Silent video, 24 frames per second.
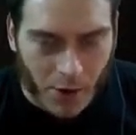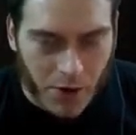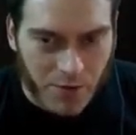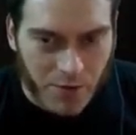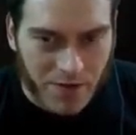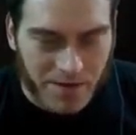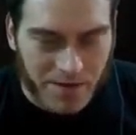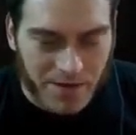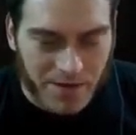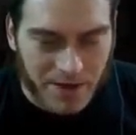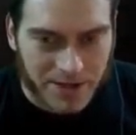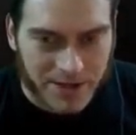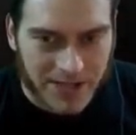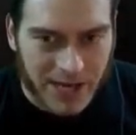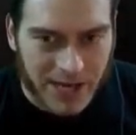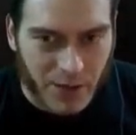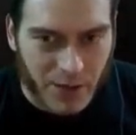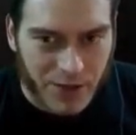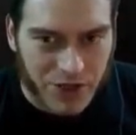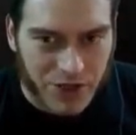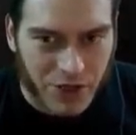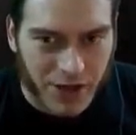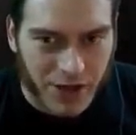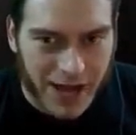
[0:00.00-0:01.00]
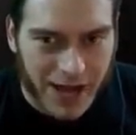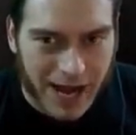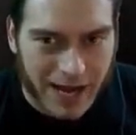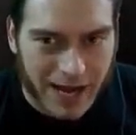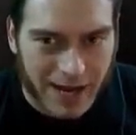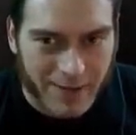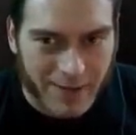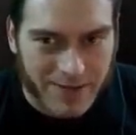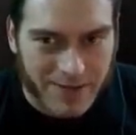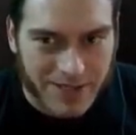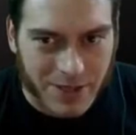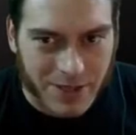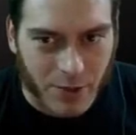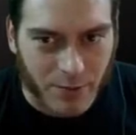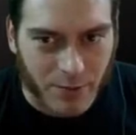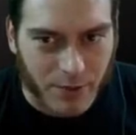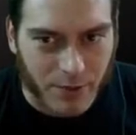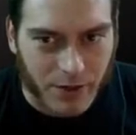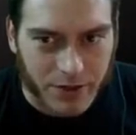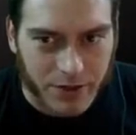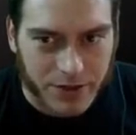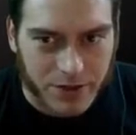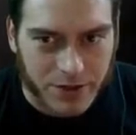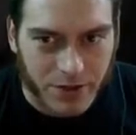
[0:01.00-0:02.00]
Part of me feels like we should have handed him his
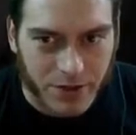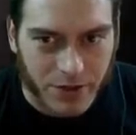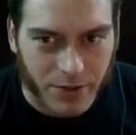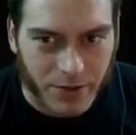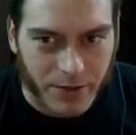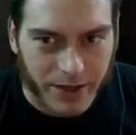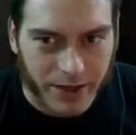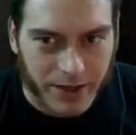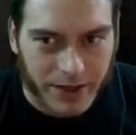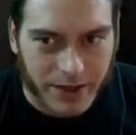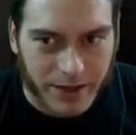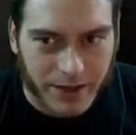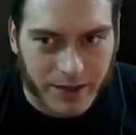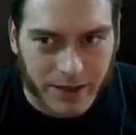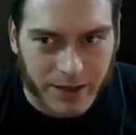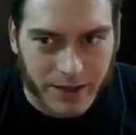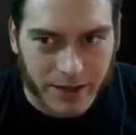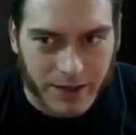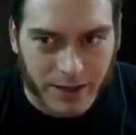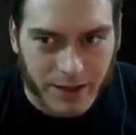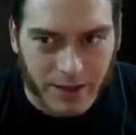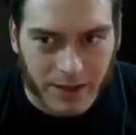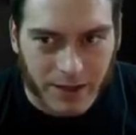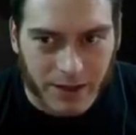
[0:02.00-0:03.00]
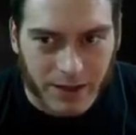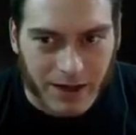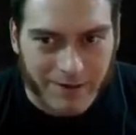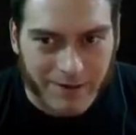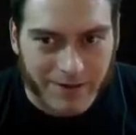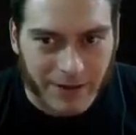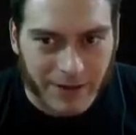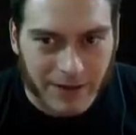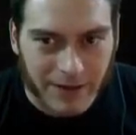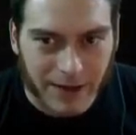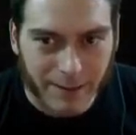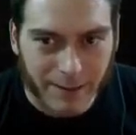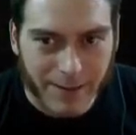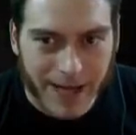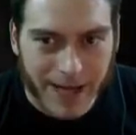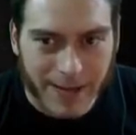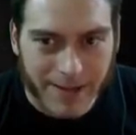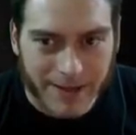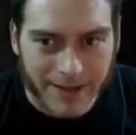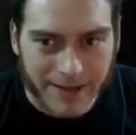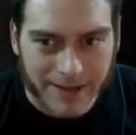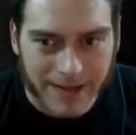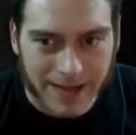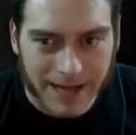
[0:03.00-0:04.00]
notebook straight away. I feel a little bad
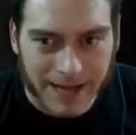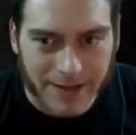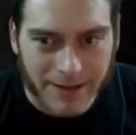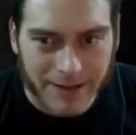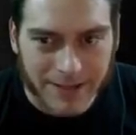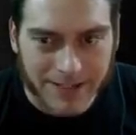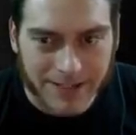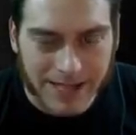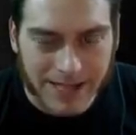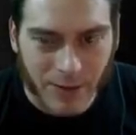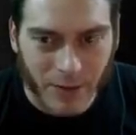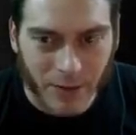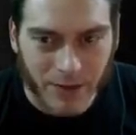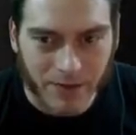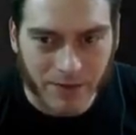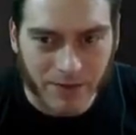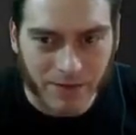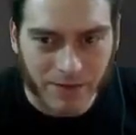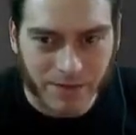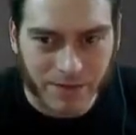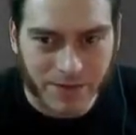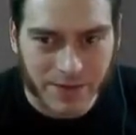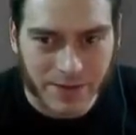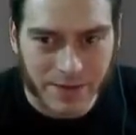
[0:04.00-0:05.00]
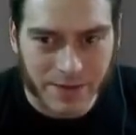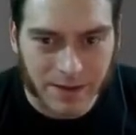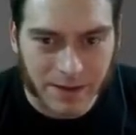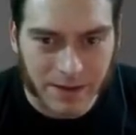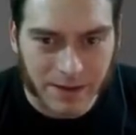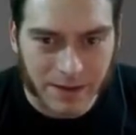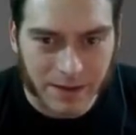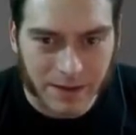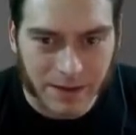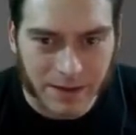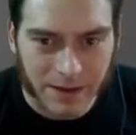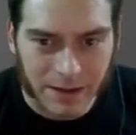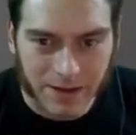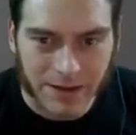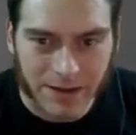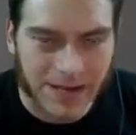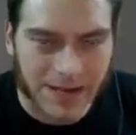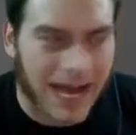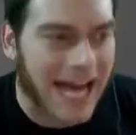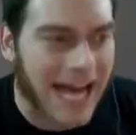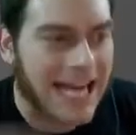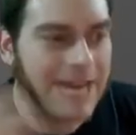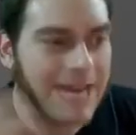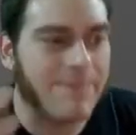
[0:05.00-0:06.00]
about that, because that would have
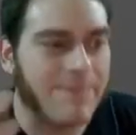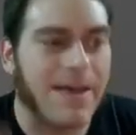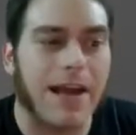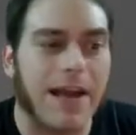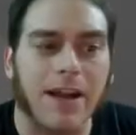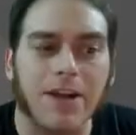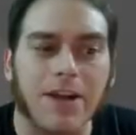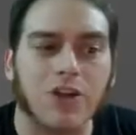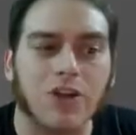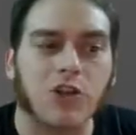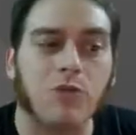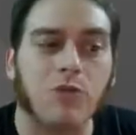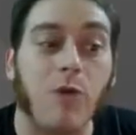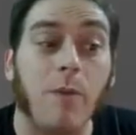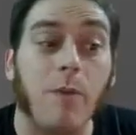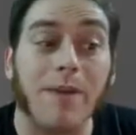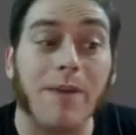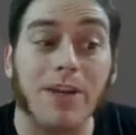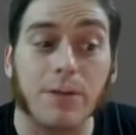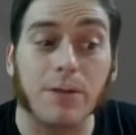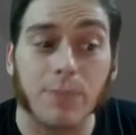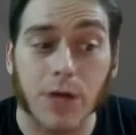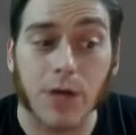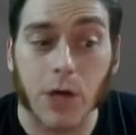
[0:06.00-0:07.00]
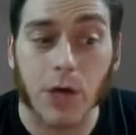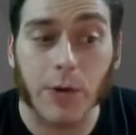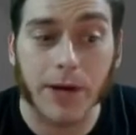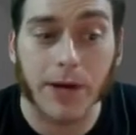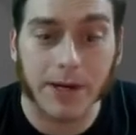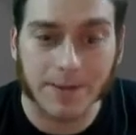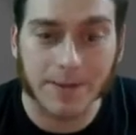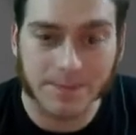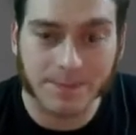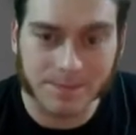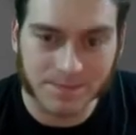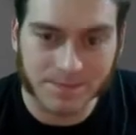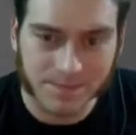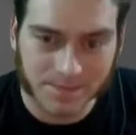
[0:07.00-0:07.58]
gotten him that initial momentum going.